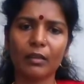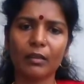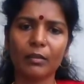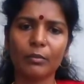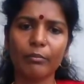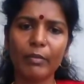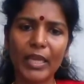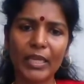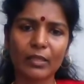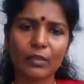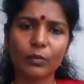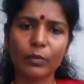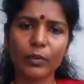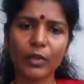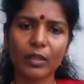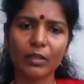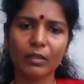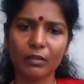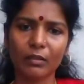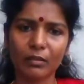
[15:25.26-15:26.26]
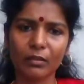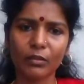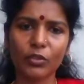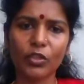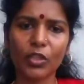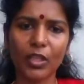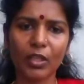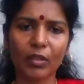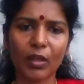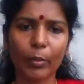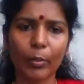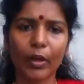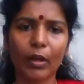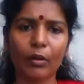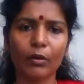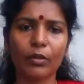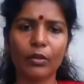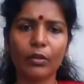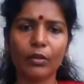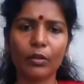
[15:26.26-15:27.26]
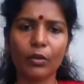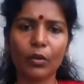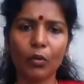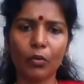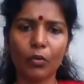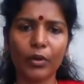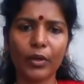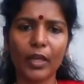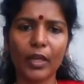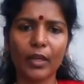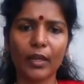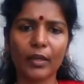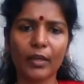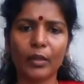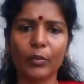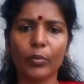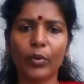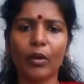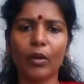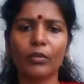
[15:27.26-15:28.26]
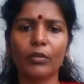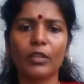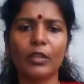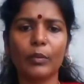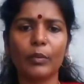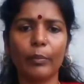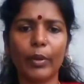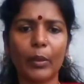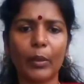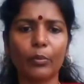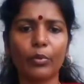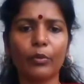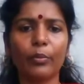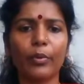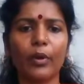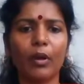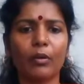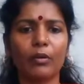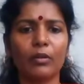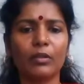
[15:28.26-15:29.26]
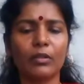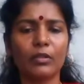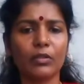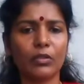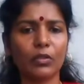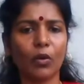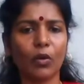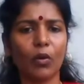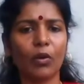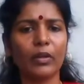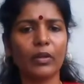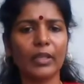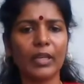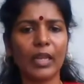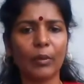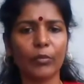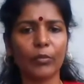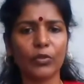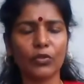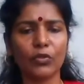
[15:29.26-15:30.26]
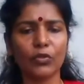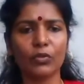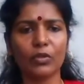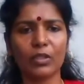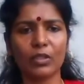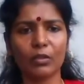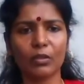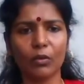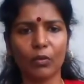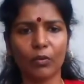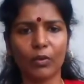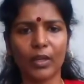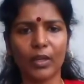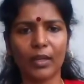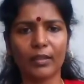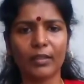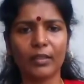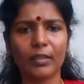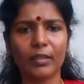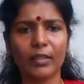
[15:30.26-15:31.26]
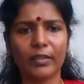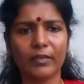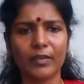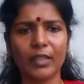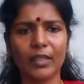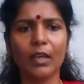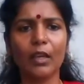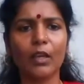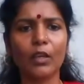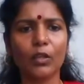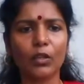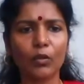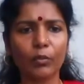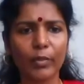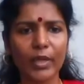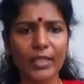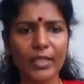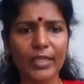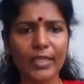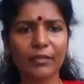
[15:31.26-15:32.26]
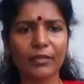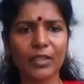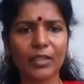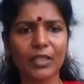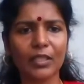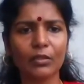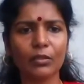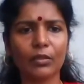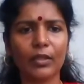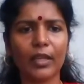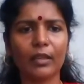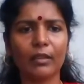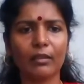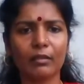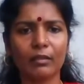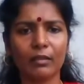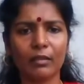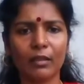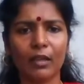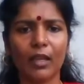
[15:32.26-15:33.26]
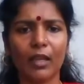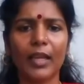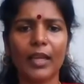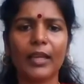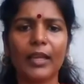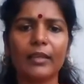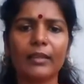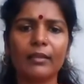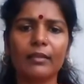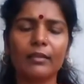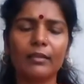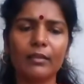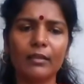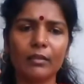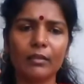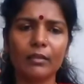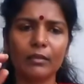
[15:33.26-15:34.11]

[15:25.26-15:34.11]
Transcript: mixed with the jeera powder, coriander powder, pepper powder, salt, lemon juice, and coriander leaves. You mix everything together, and